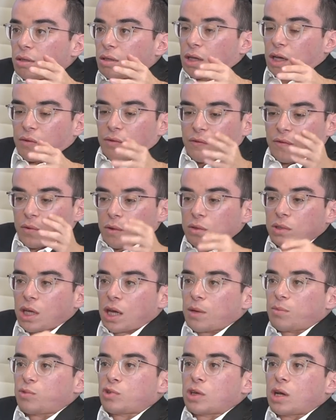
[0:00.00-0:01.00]
I have a
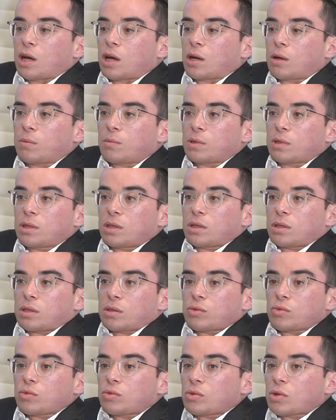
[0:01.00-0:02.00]
full-time job.
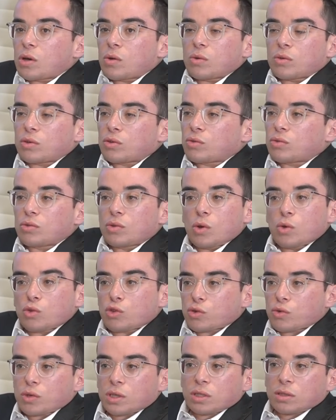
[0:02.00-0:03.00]
There's no
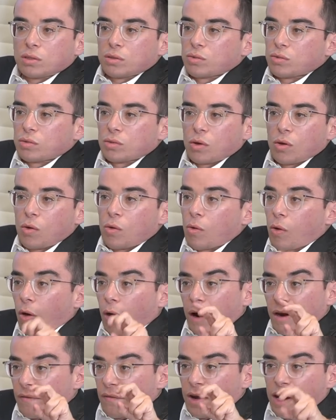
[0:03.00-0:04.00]
tricks. There's no
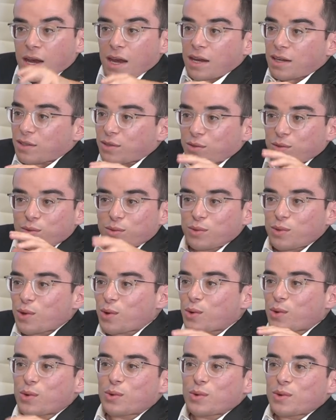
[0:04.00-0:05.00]
life hacks. There's
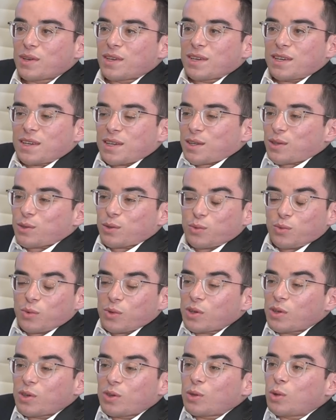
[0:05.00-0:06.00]

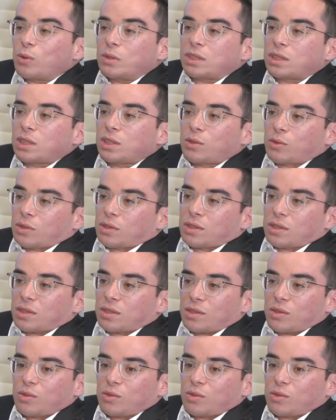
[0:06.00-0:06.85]
really no secrets.